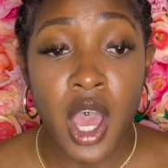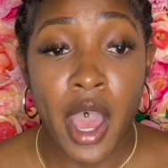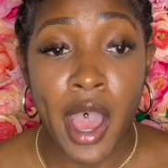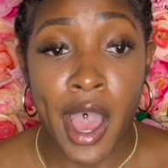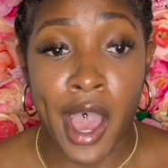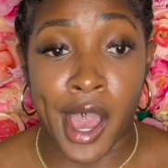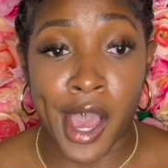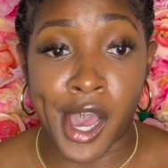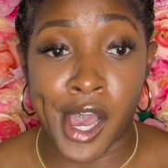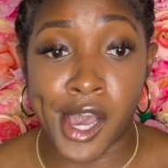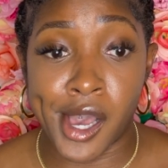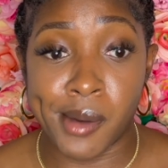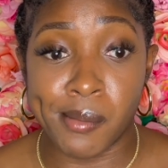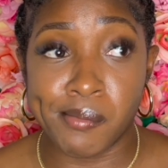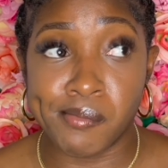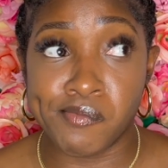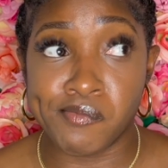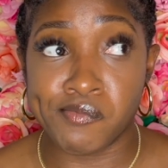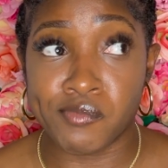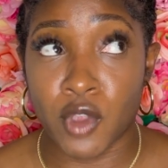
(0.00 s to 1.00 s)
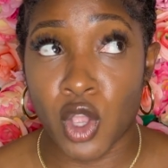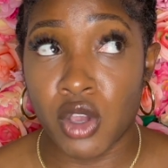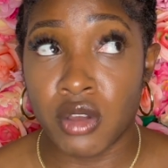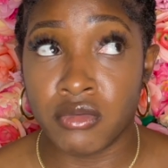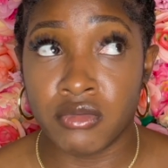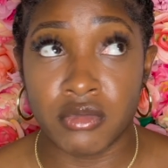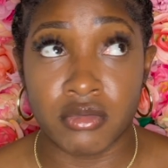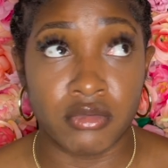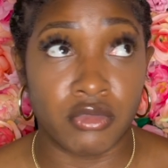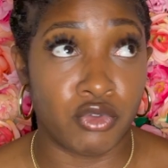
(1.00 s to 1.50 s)

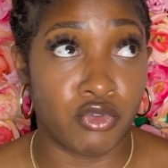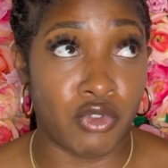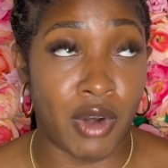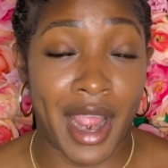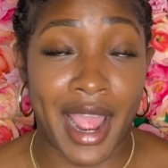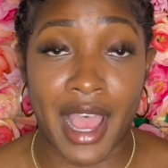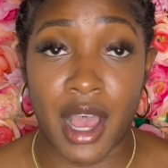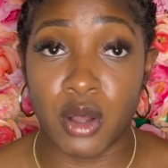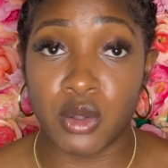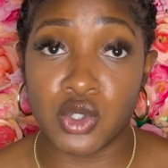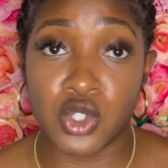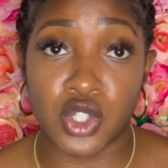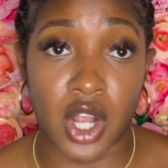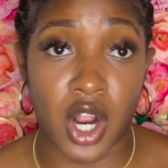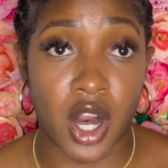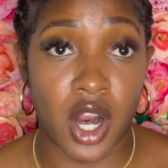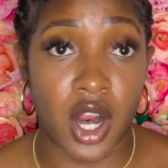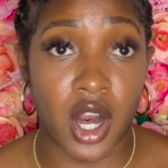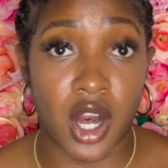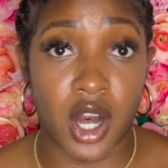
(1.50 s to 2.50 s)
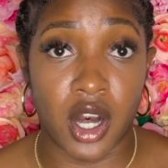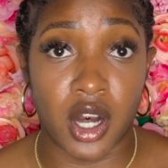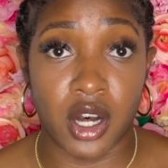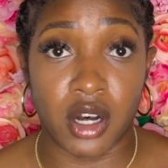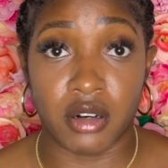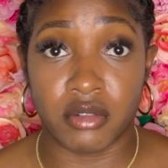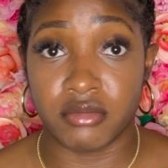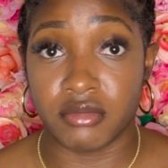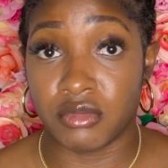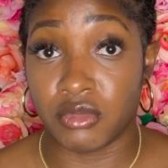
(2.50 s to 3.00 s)
Rounds
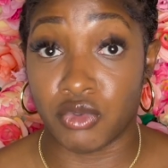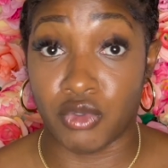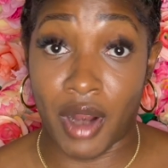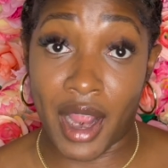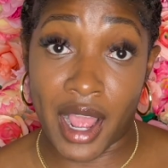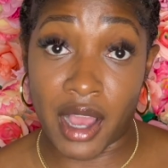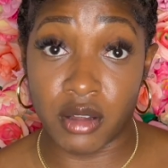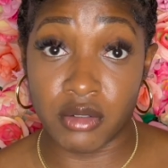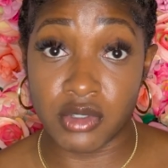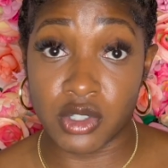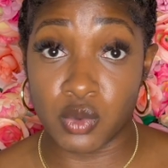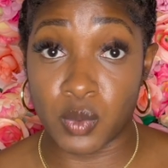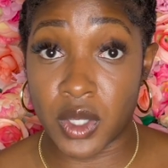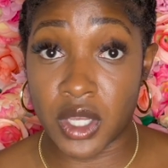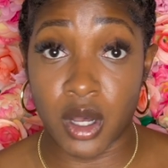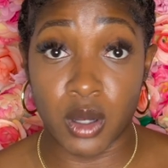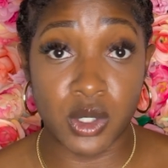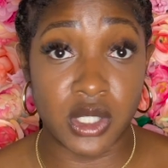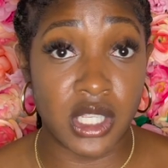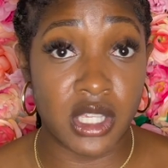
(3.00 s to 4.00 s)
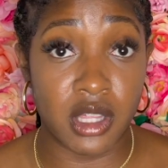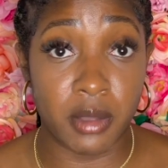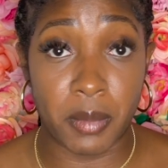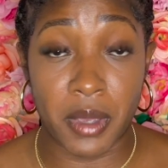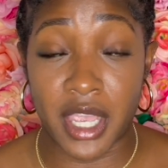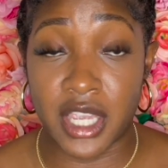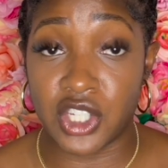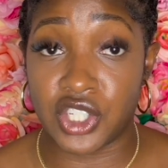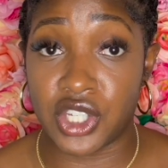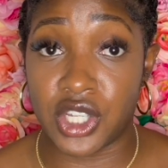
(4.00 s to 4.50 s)
are rounds. We go see the
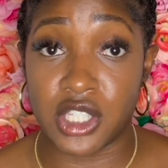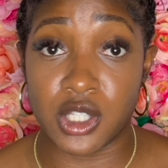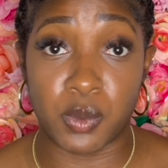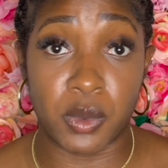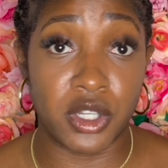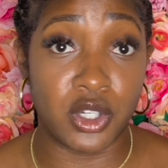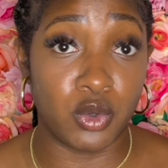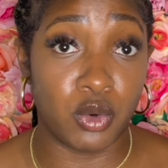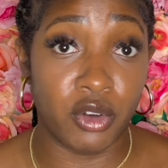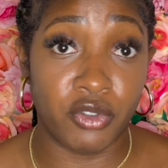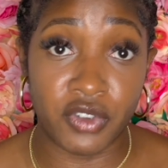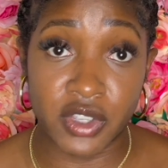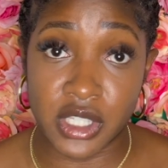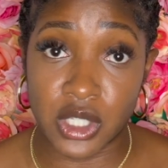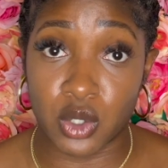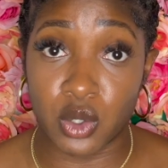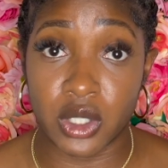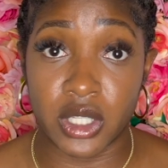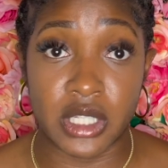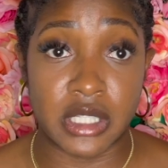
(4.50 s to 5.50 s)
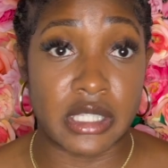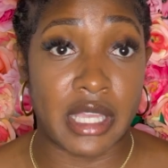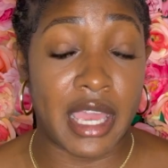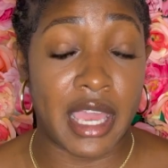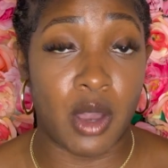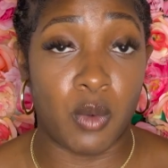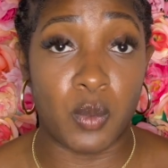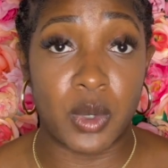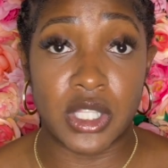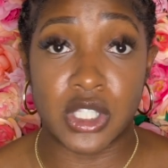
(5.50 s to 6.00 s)
patients, we do a physical
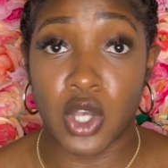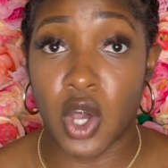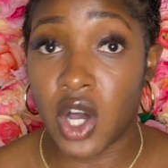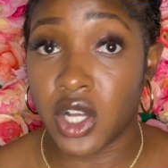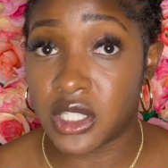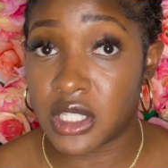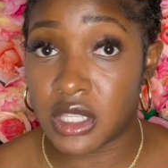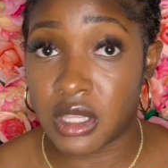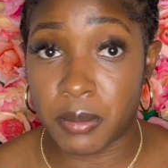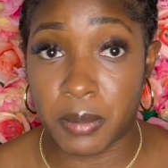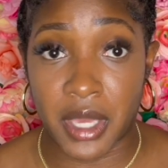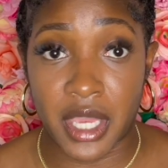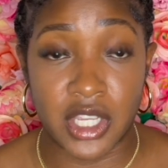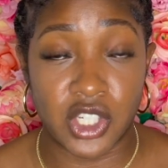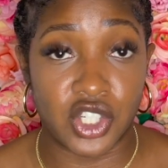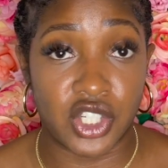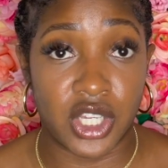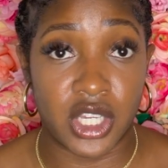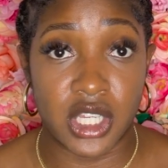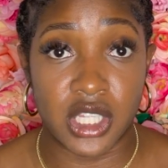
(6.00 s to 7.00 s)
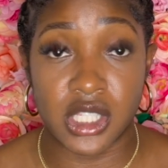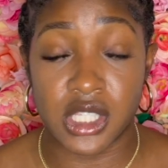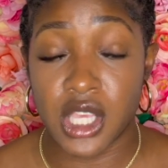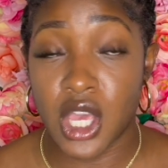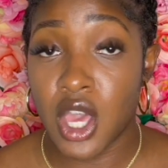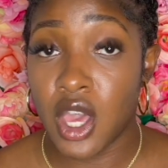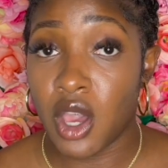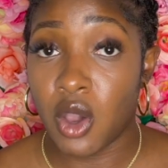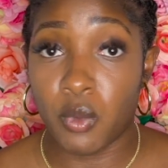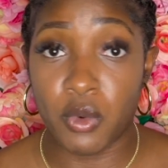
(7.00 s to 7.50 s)
exam, we talk to the patients,
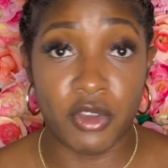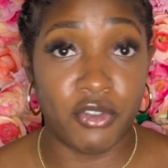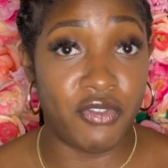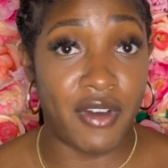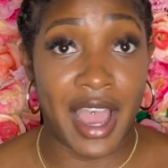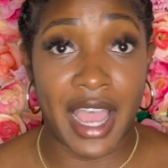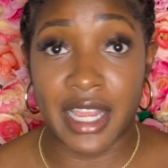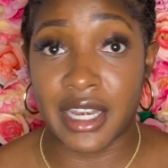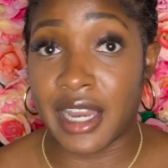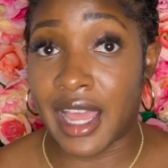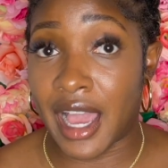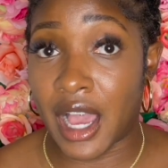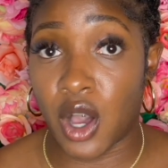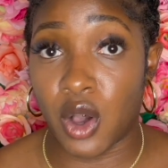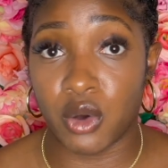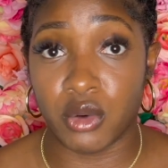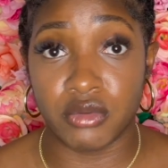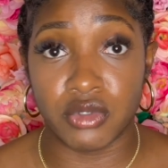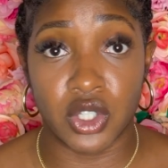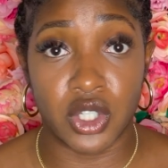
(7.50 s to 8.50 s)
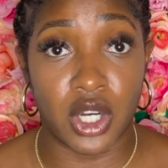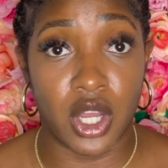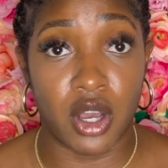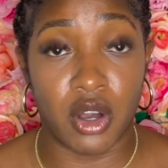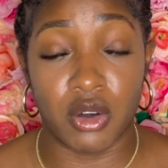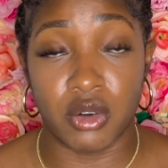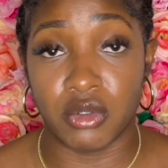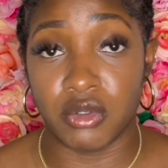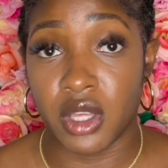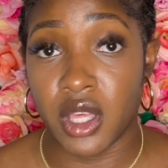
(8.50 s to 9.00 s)
we find out, you
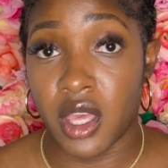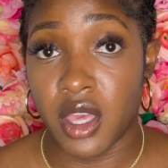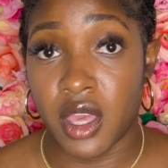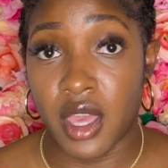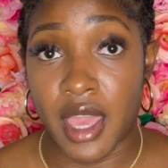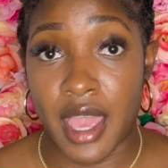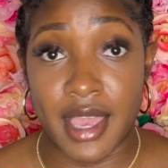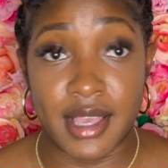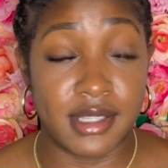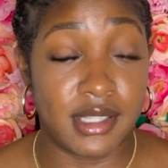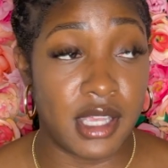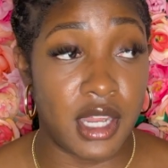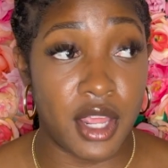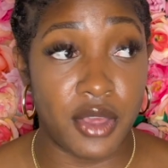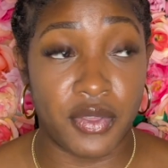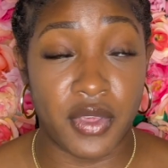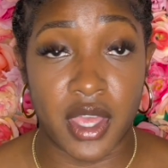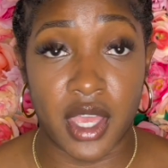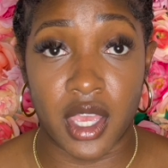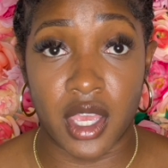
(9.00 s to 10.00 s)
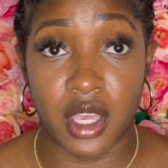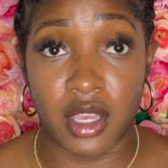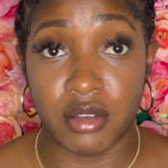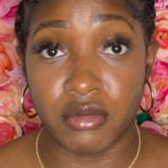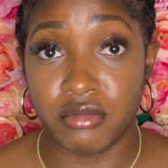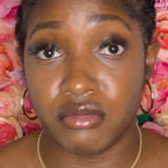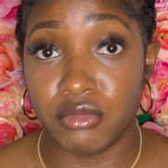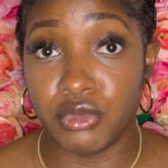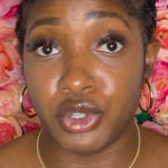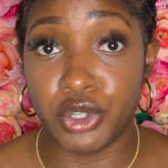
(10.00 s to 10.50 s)
know, is anything
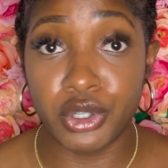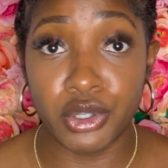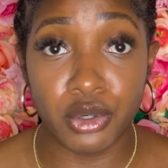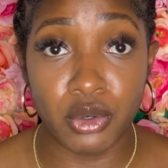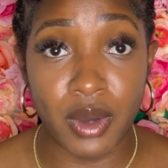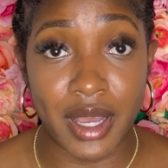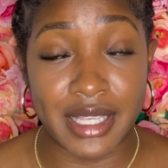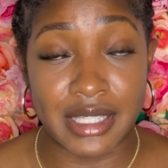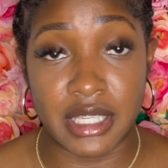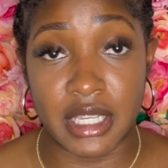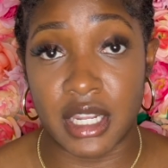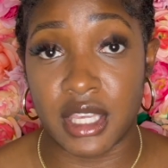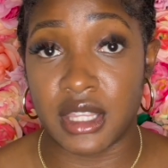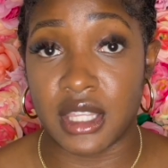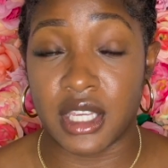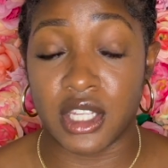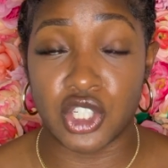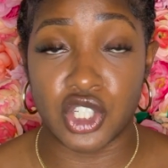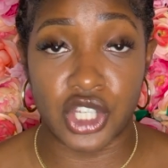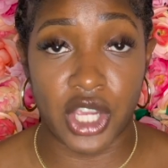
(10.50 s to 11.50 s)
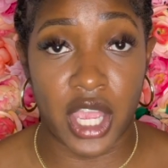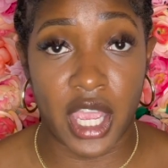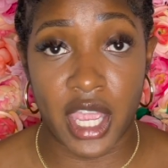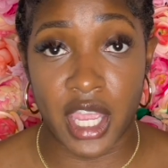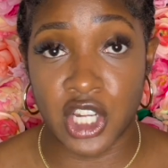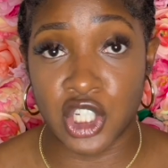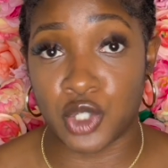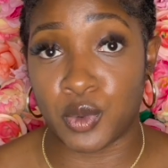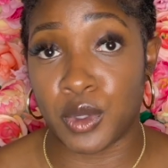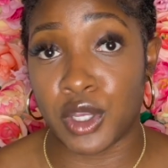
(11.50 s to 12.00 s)
new? Has anything
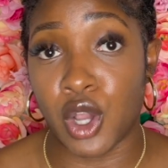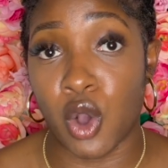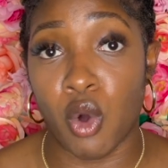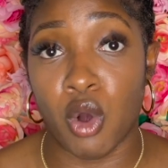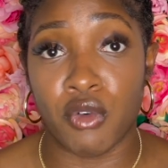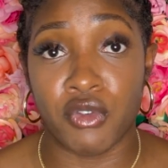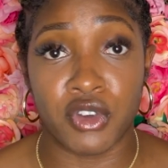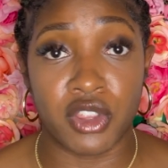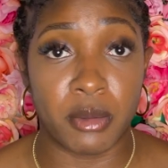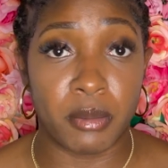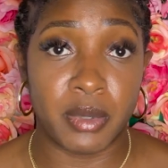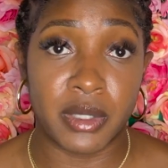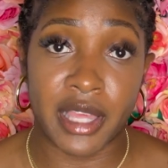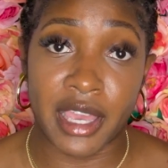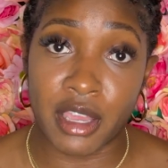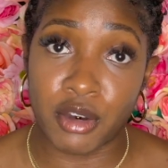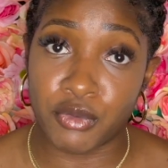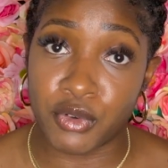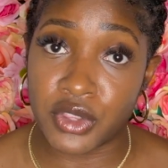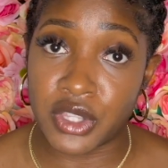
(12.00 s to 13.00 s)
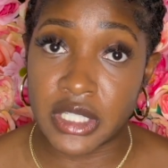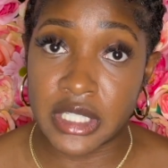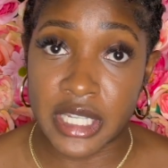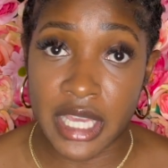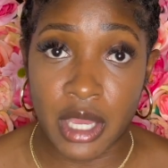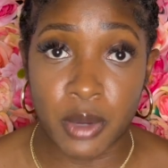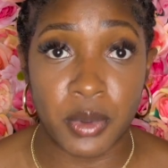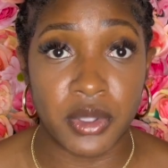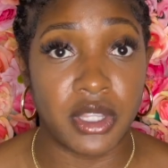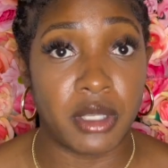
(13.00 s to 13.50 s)
changed? We go over the plan for the
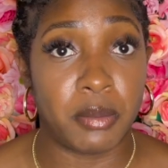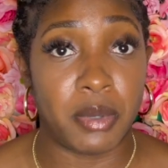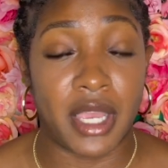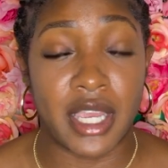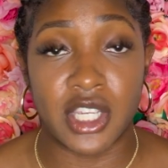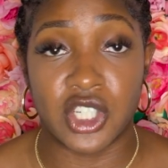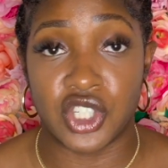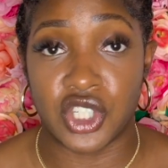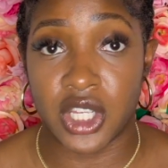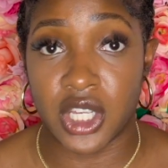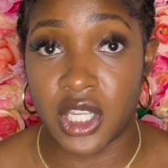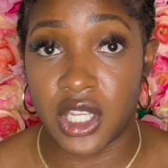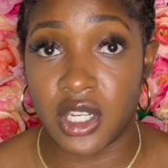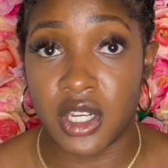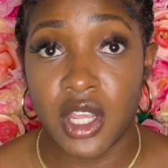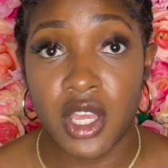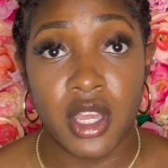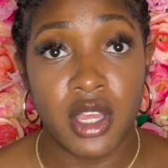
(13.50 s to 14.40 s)
day with the patient.